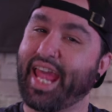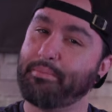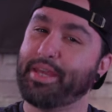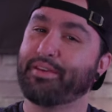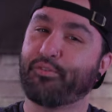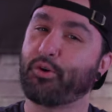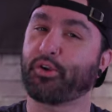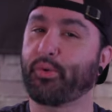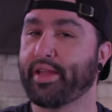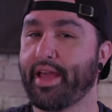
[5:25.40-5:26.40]
aiming for
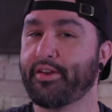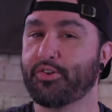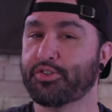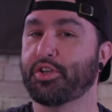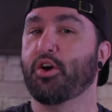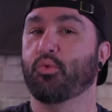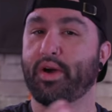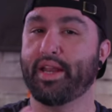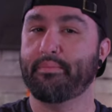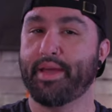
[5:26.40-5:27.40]
creators
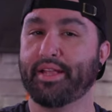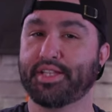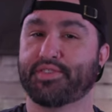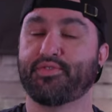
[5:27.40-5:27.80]
when it made this